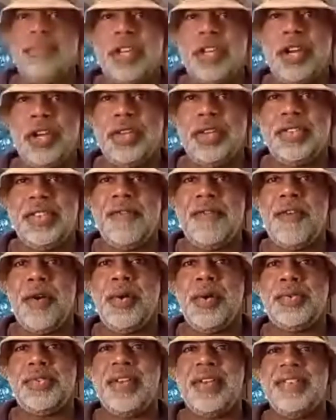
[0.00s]
You see
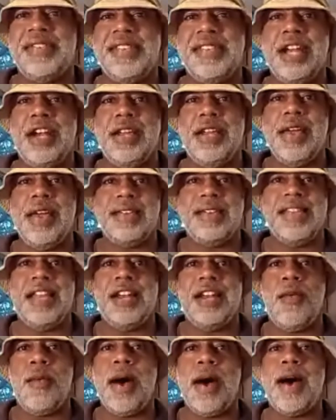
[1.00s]
folks you hadn't seen
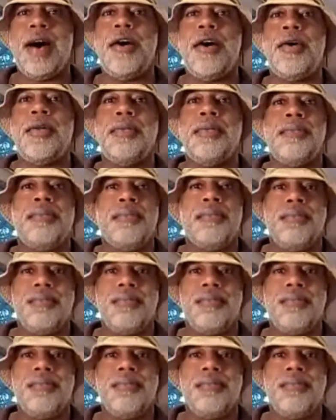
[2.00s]
in a while,